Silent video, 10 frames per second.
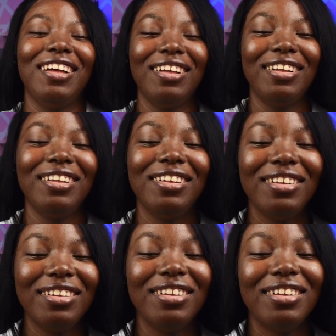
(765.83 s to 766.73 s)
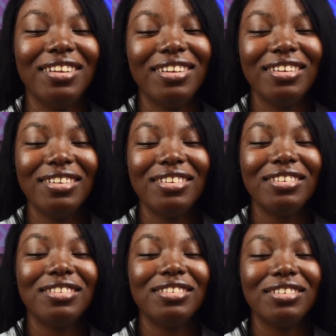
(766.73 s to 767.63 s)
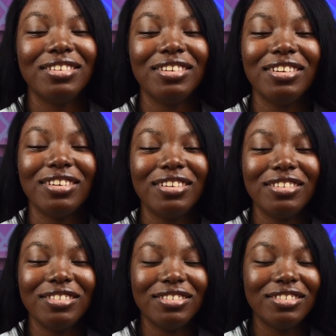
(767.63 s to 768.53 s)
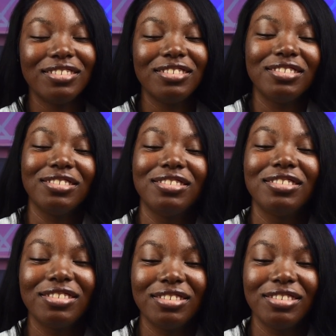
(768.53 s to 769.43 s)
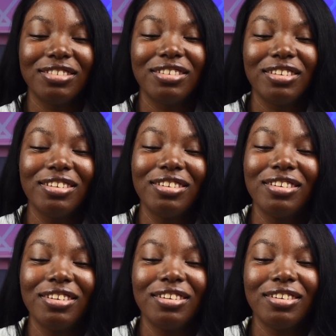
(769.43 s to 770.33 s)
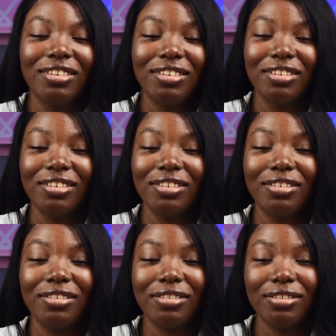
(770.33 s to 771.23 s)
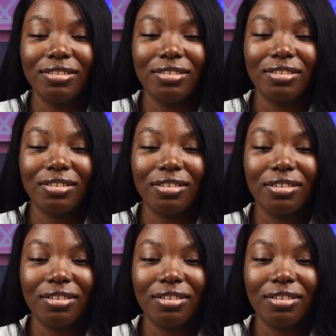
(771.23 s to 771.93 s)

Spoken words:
(not speaking)